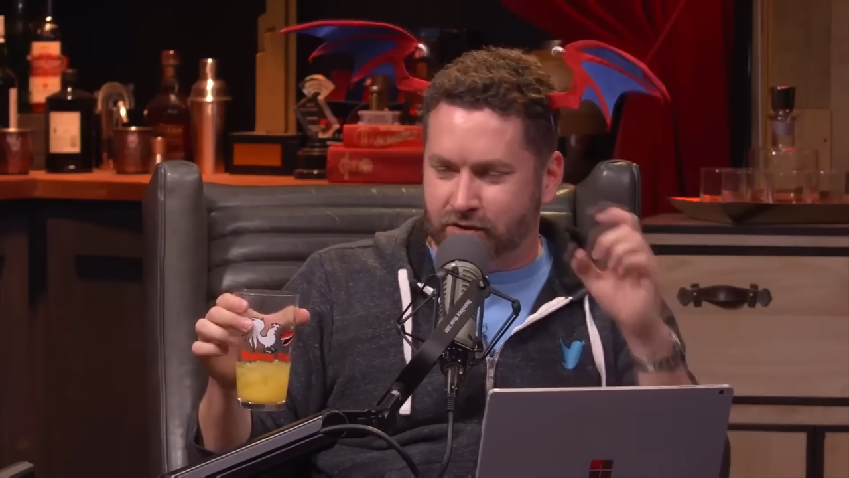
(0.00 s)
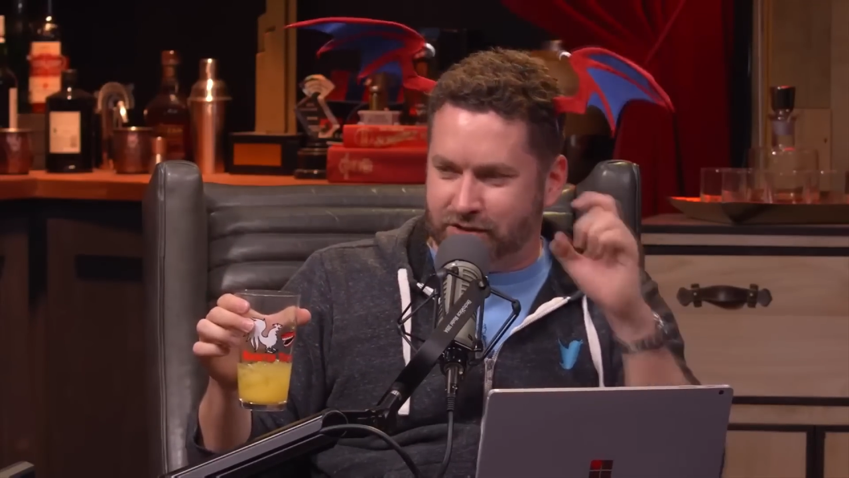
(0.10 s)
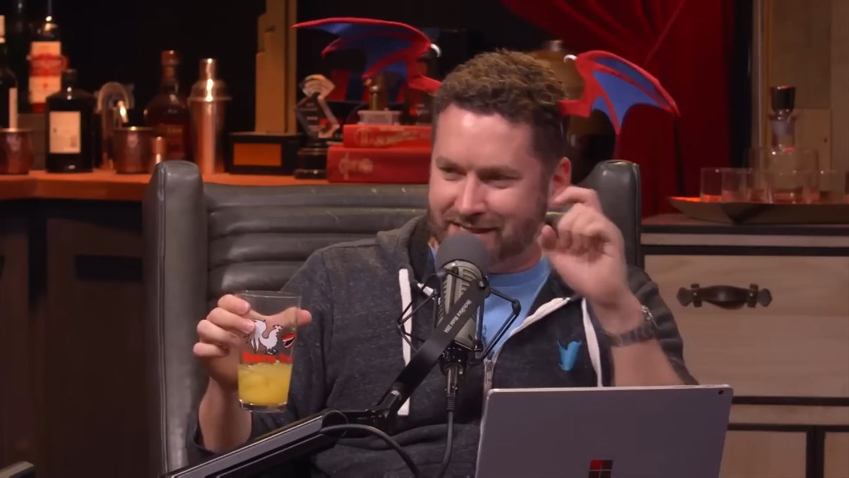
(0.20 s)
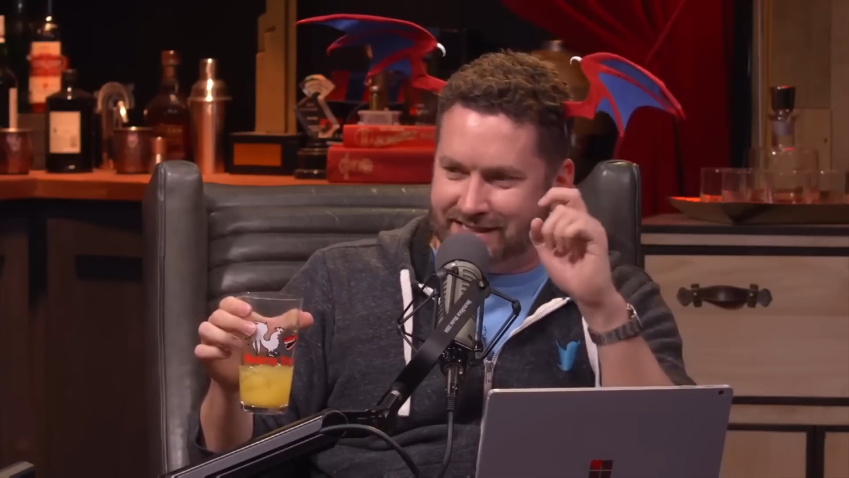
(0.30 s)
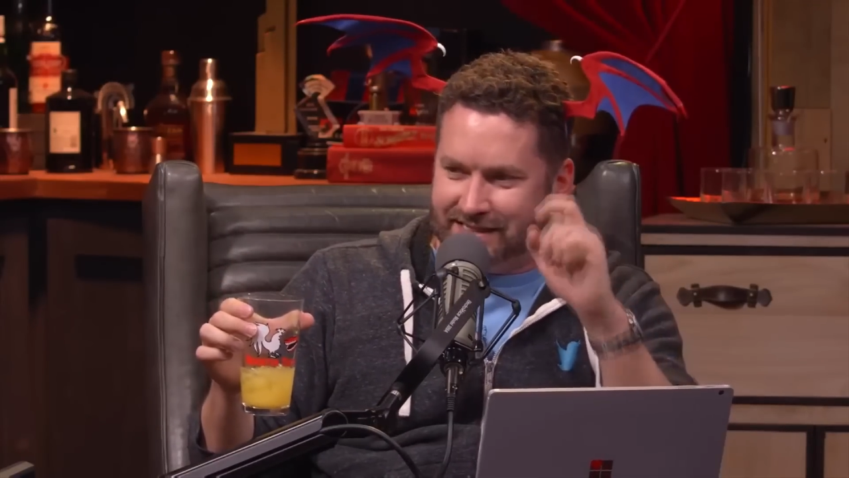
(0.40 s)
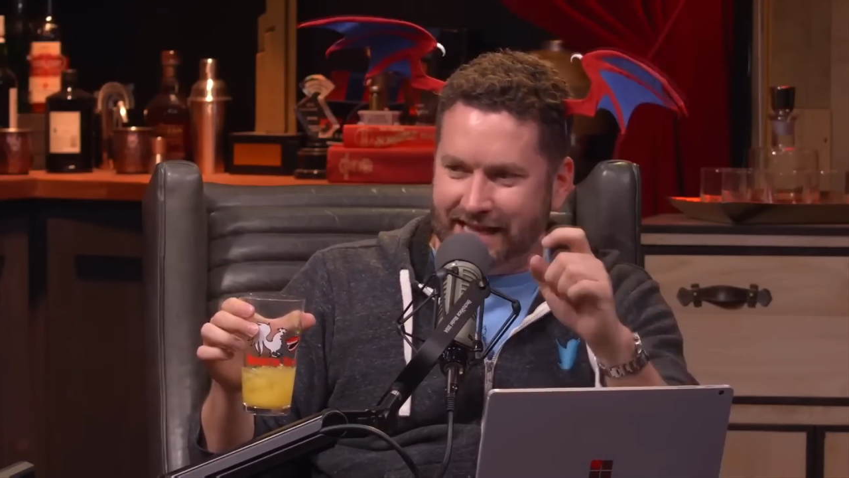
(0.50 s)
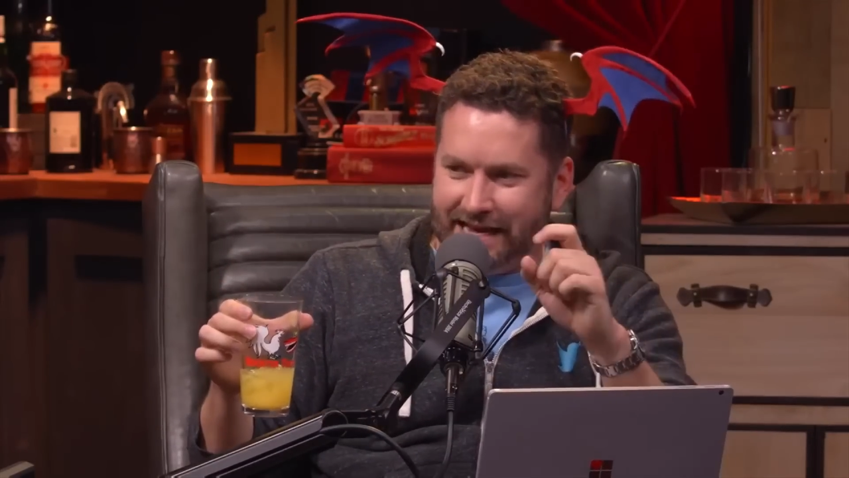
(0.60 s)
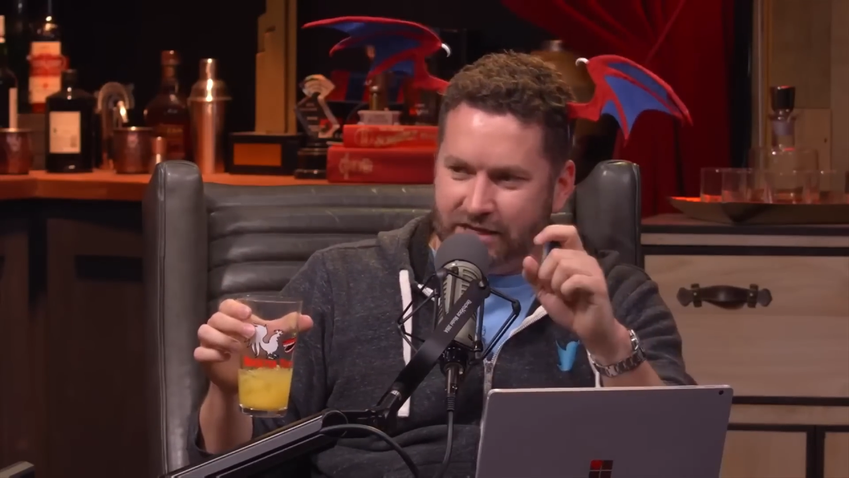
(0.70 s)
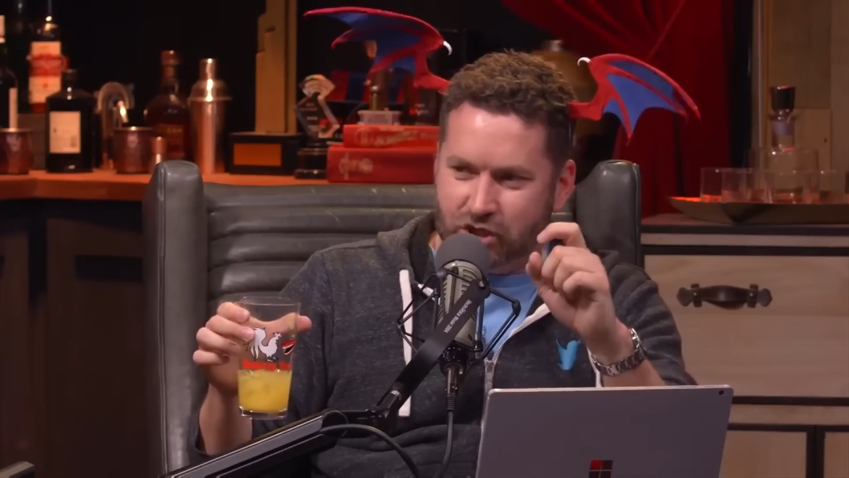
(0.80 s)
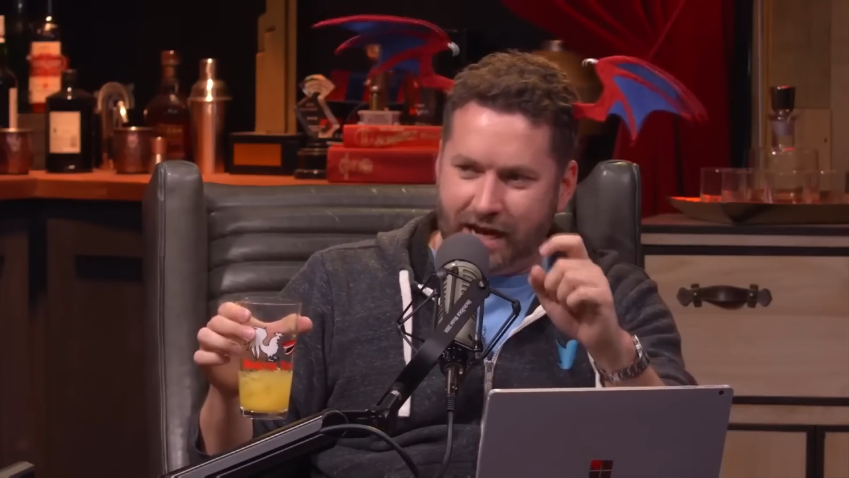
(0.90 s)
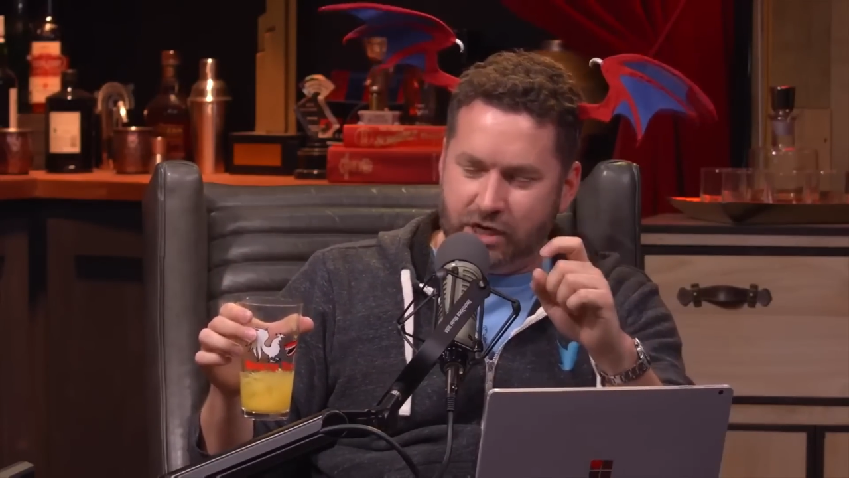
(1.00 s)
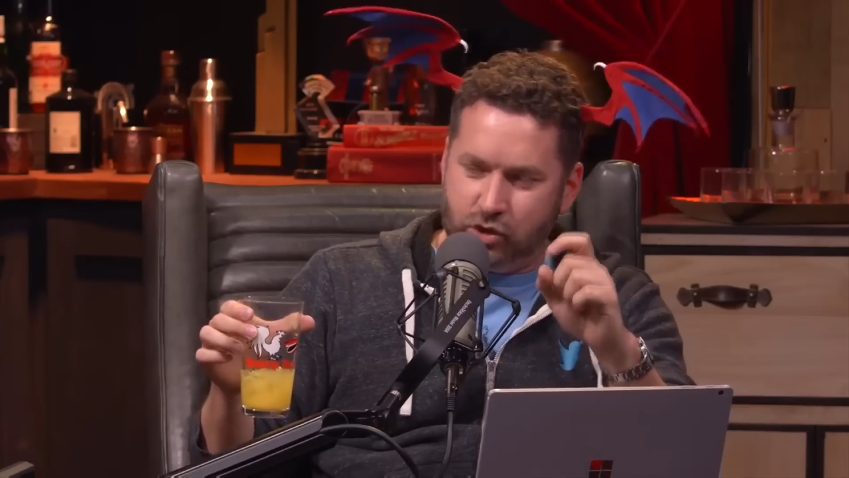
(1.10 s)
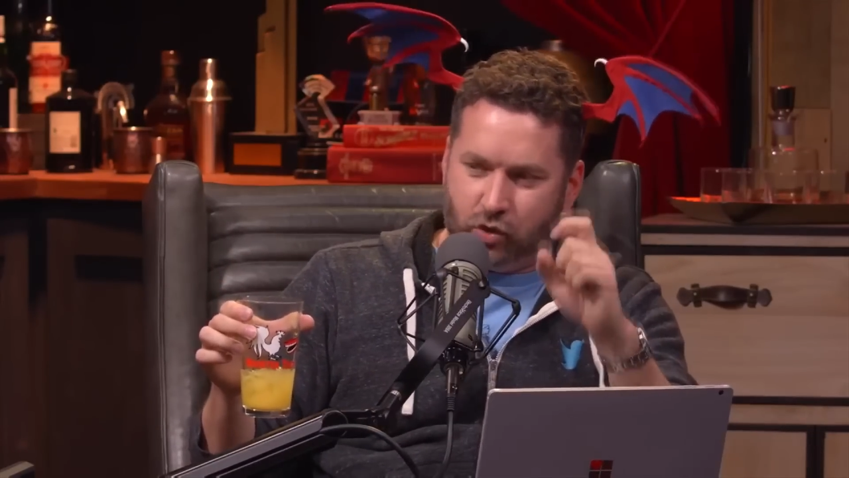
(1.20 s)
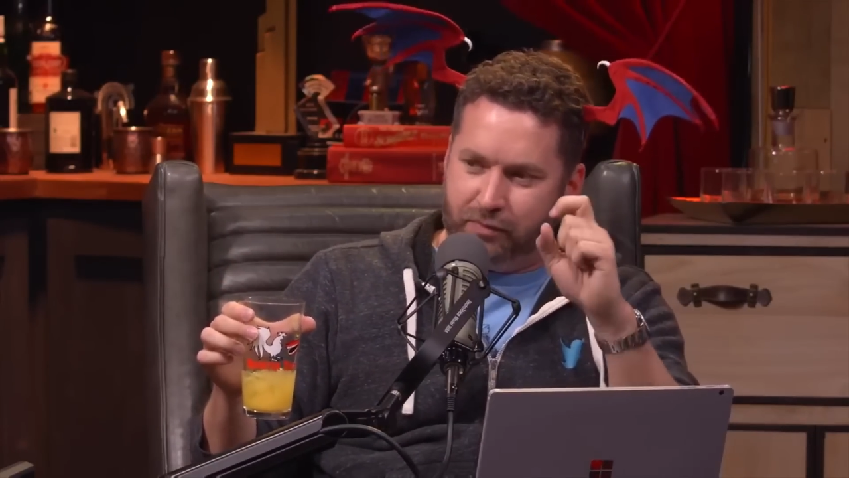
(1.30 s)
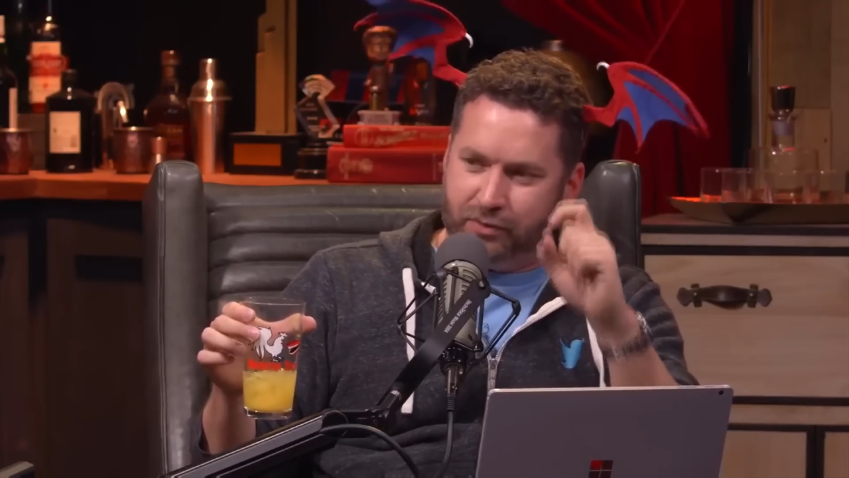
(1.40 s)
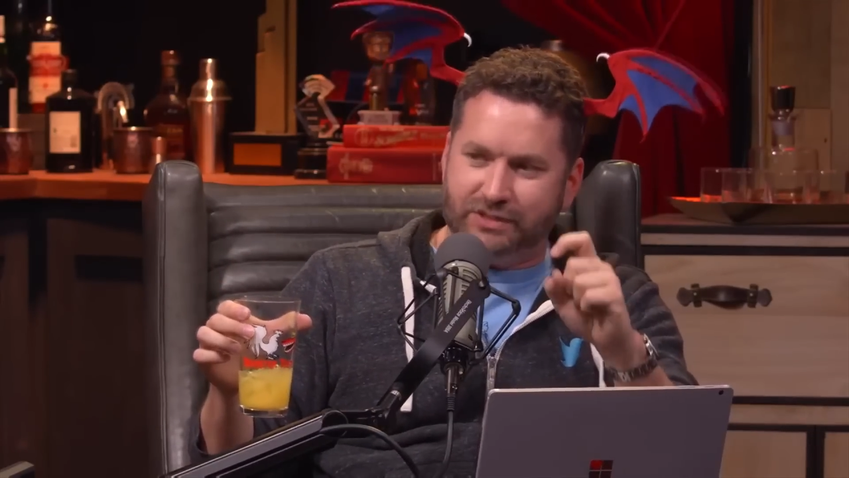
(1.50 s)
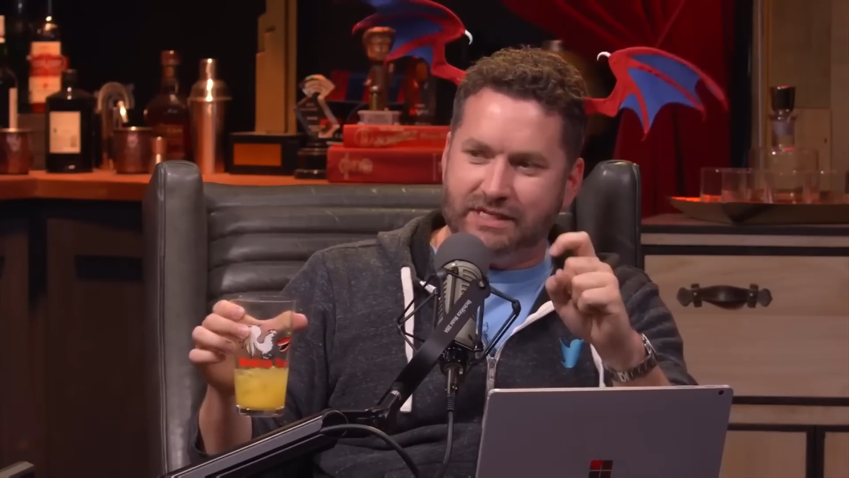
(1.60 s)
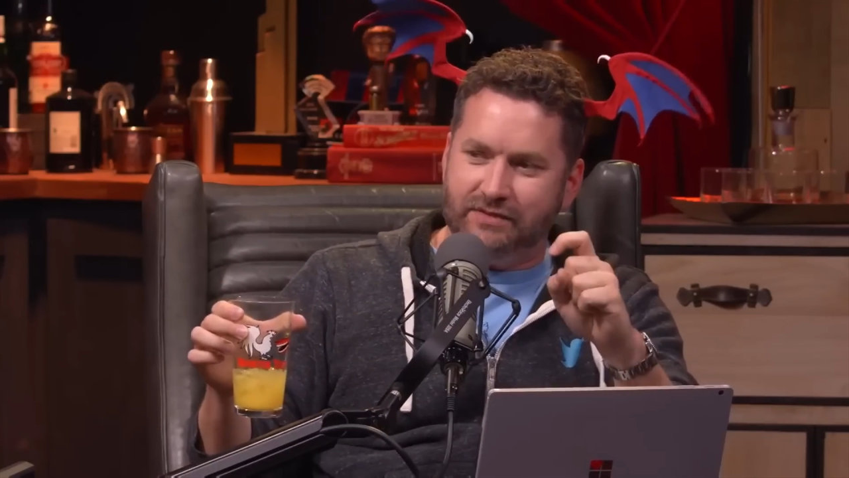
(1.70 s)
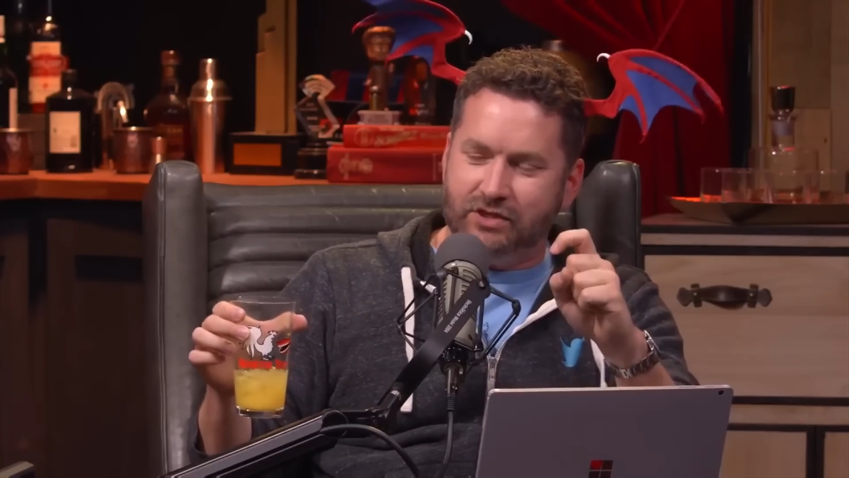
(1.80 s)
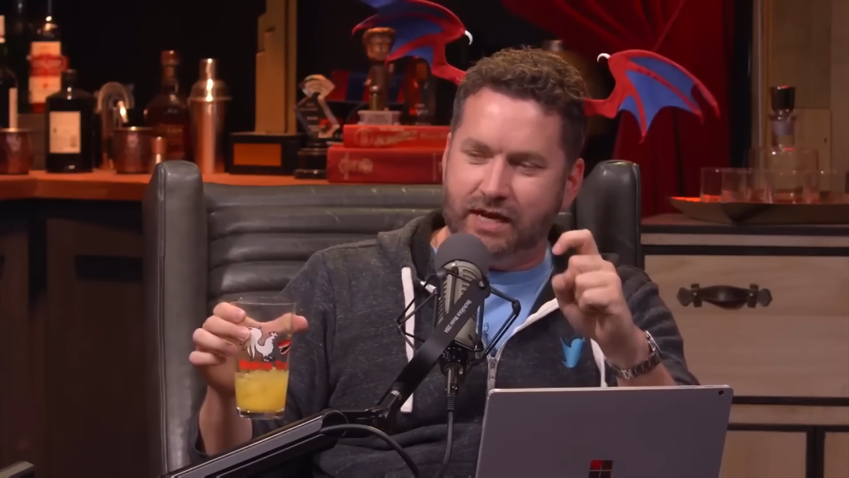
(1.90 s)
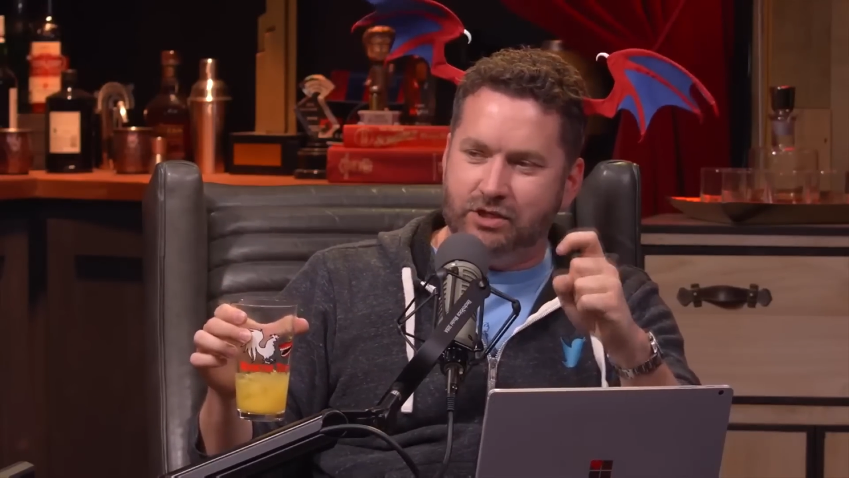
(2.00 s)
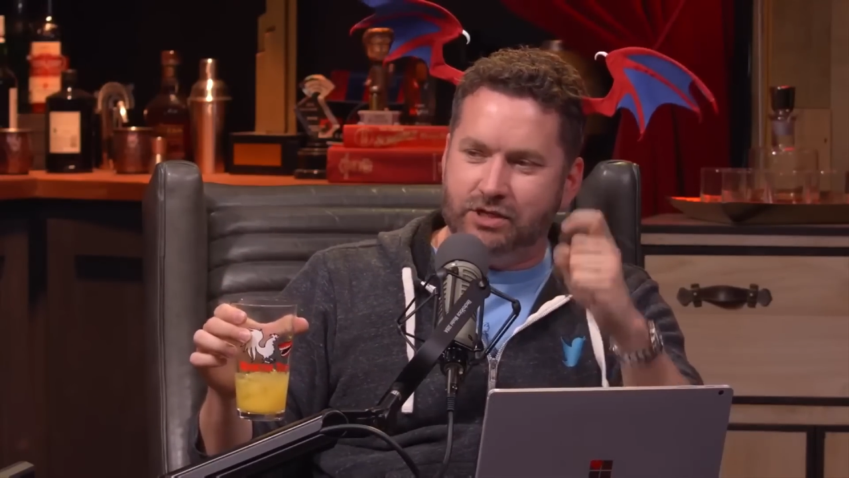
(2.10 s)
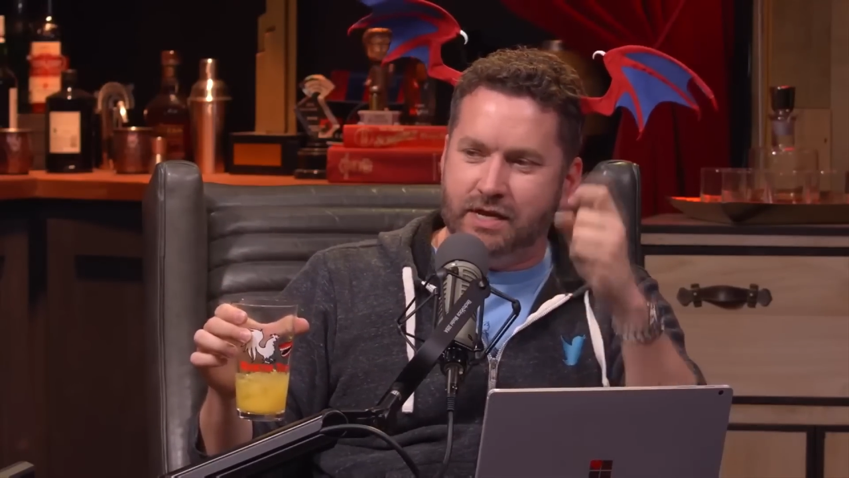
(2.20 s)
there's a slight change or a perceived change